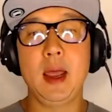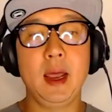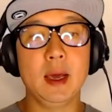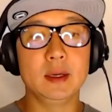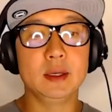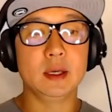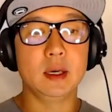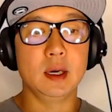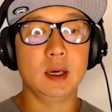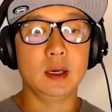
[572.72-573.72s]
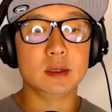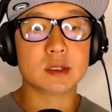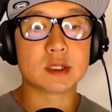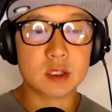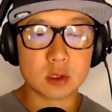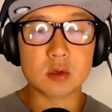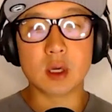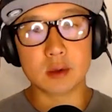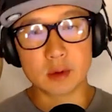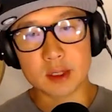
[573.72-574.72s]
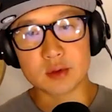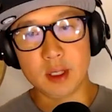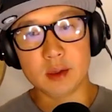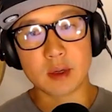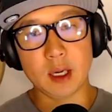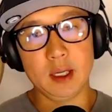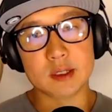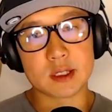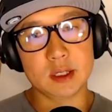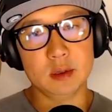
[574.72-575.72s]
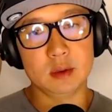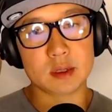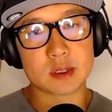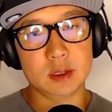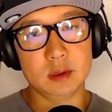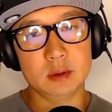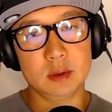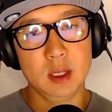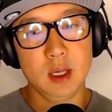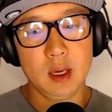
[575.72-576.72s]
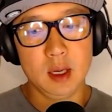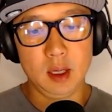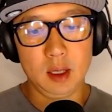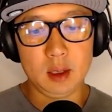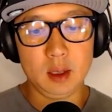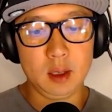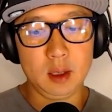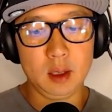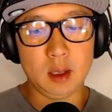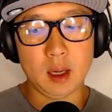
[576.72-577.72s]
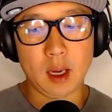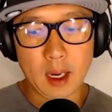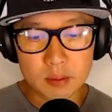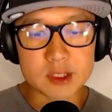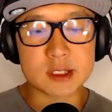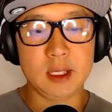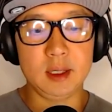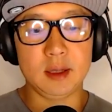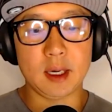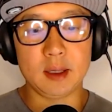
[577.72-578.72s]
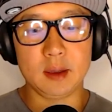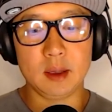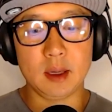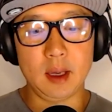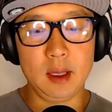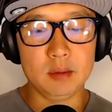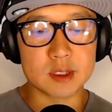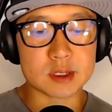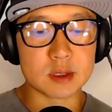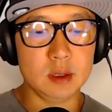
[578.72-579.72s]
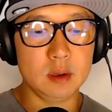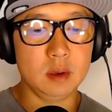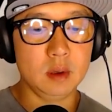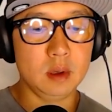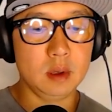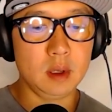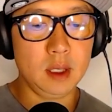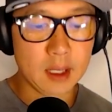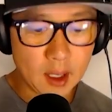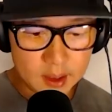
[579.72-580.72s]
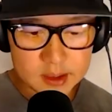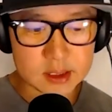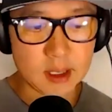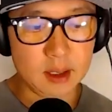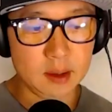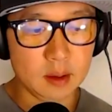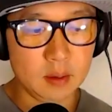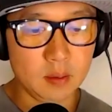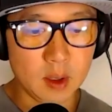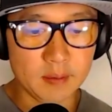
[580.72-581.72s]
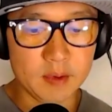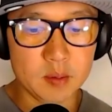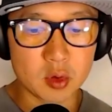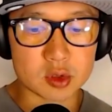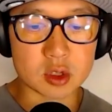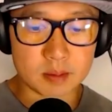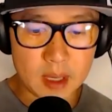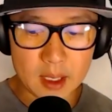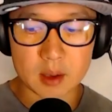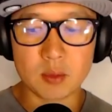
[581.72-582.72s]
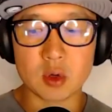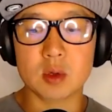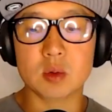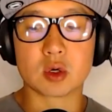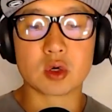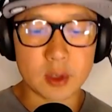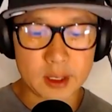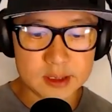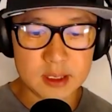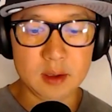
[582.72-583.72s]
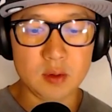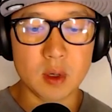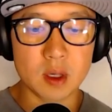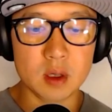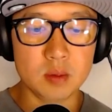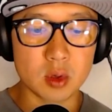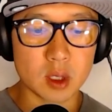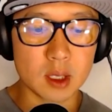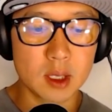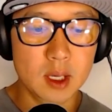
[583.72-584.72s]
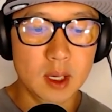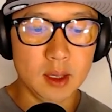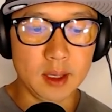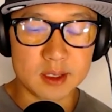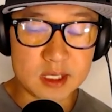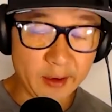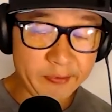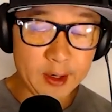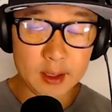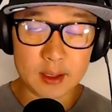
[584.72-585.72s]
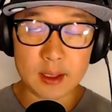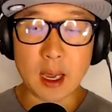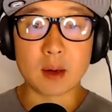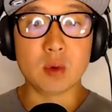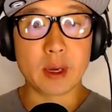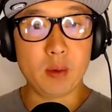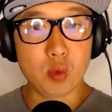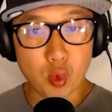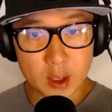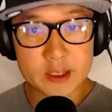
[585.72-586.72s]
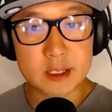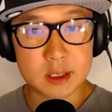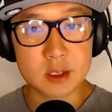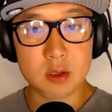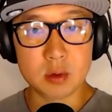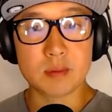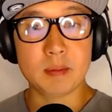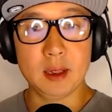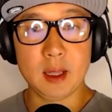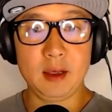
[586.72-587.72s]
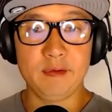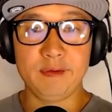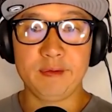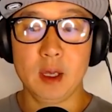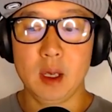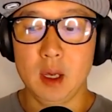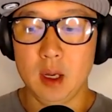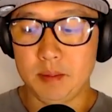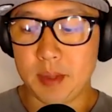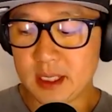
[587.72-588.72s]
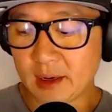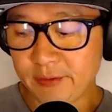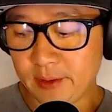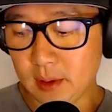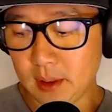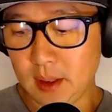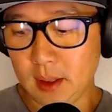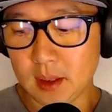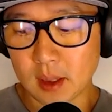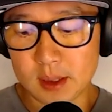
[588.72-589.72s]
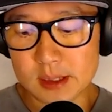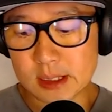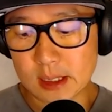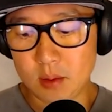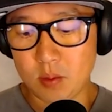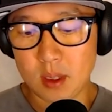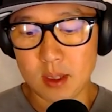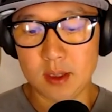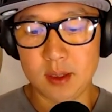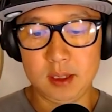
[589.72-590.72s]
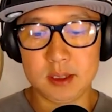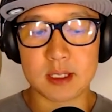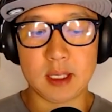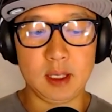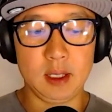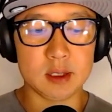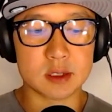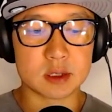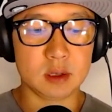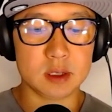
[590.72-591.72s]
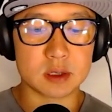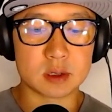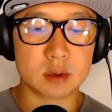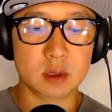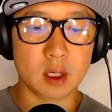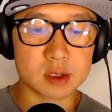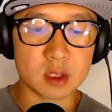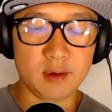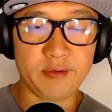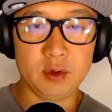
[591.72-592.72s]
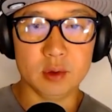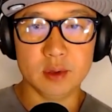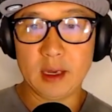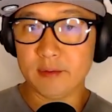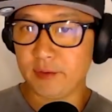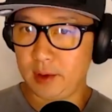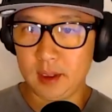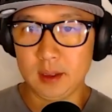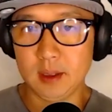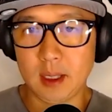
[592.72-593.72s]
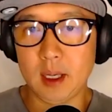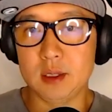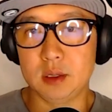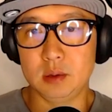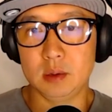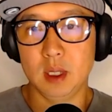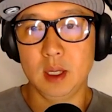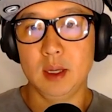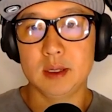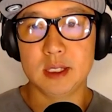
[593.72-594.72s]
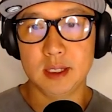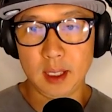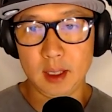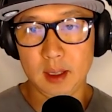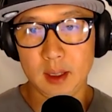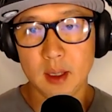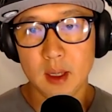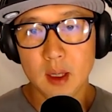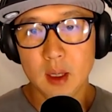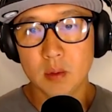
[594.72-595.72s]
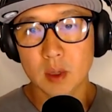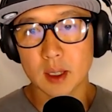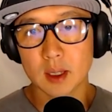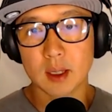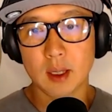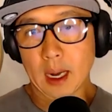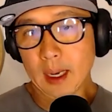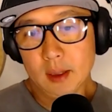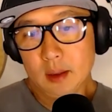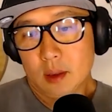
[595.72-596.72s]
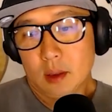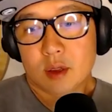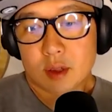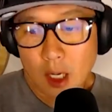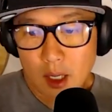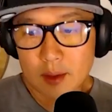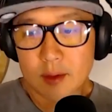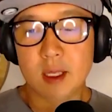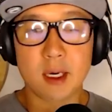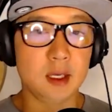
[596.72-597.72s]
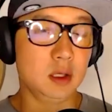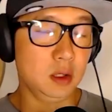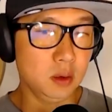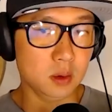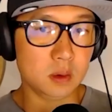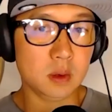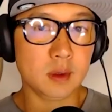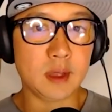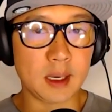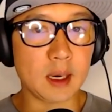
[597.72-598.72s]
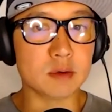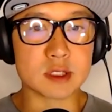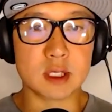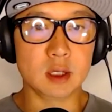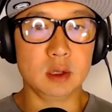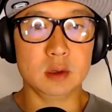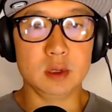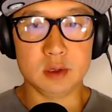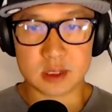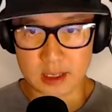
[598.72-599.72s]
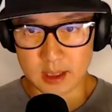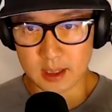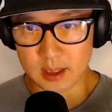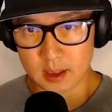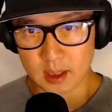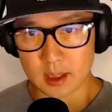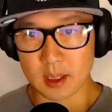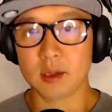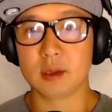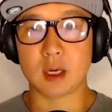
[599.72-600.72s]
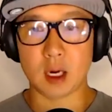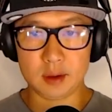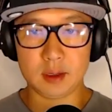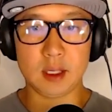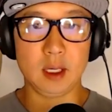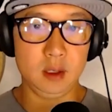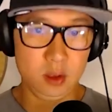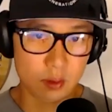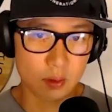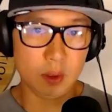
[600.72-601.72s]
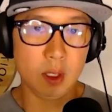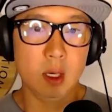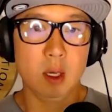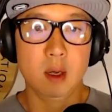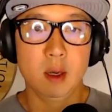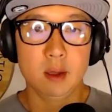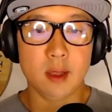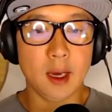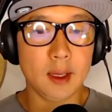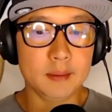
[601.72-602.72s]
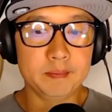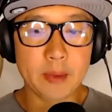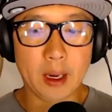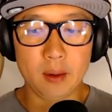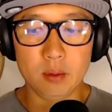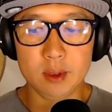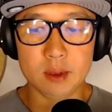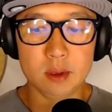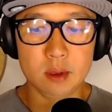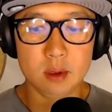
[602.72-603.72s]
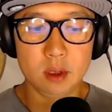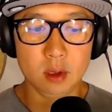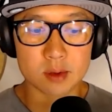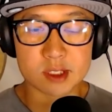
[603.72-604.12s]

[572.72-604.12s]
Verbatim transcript: and uh, still go on to graduate, right? And so, so it, I would say that it was, in hindsight, one of the more traumatic, one of the more crazy, one of the more like definitely not what I wanted to do with my life, mm. but definitely in hindsight, one of the things that has has largely fueled everything that I do today, where I thought that I knew that I was going to go to UCLA, and I thought that I knew that I would you know